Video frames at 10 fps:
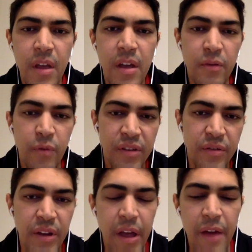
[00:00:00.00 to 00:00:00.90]
It's what
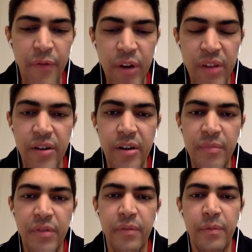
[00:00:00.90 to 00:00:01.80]
three, uh, three
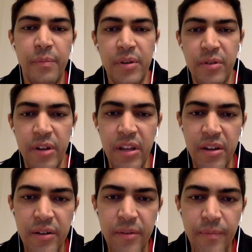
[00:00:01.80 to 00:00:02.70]
terms per
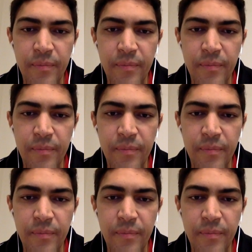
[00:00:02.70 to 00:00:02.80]
year.